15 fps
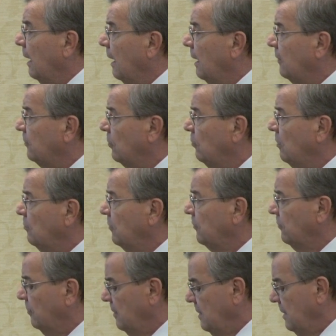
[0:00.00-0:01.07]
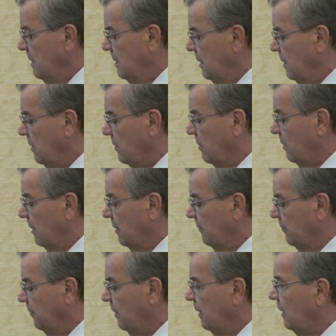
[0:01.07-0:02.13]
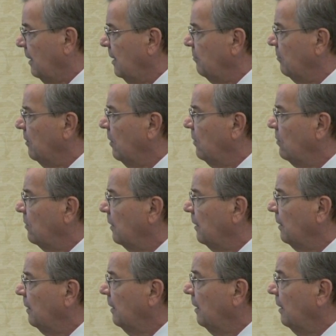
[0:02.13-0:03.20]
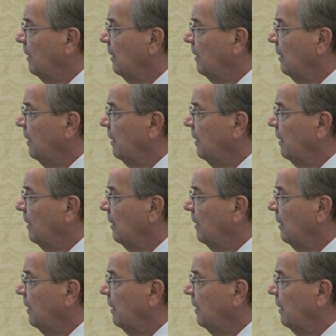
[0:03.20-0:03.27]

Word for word: Uh, so what we're seeing here, if we keep going,